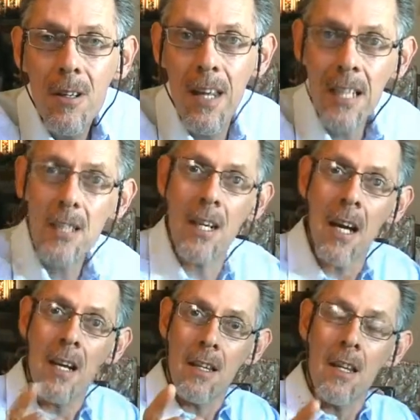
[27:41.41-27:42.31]
That's the
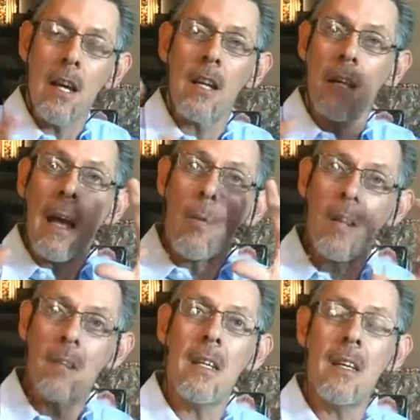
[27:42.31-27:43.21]
kind of thing. And they were
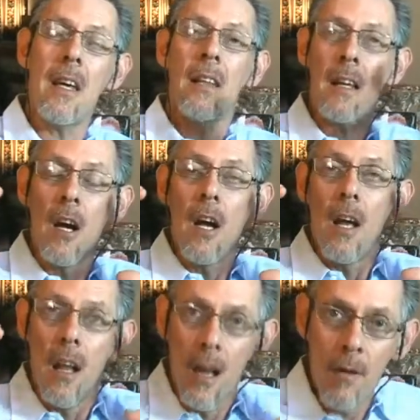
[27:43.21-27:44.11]
thinking that
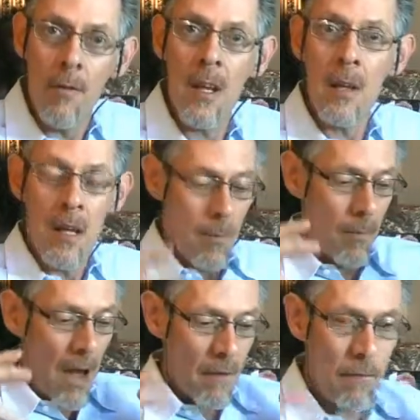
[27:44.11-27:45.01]
living
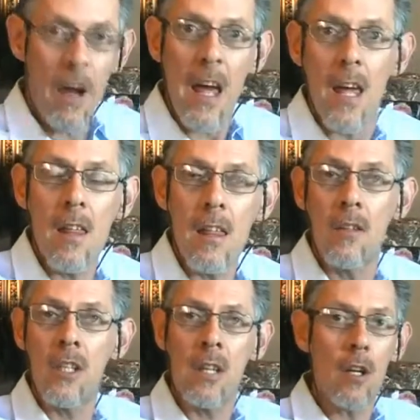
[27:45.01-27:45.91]
by faith,
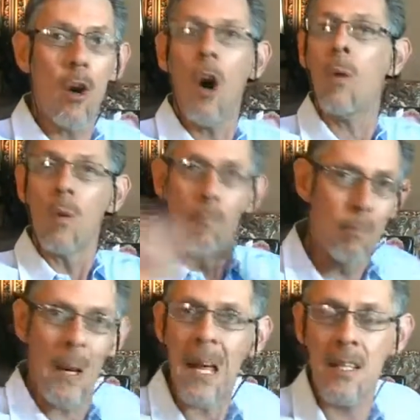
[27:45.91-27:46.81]
just that God will
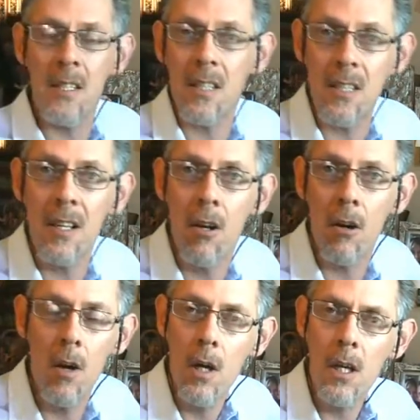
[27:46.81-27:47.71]
bless a
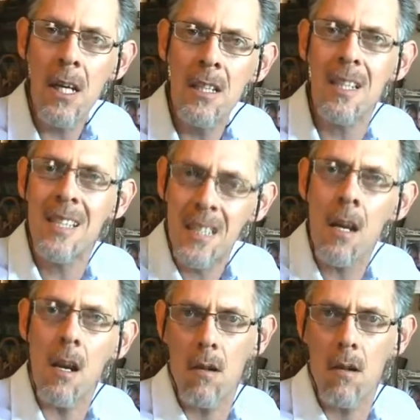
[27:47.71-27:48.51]
sinner, is a sin.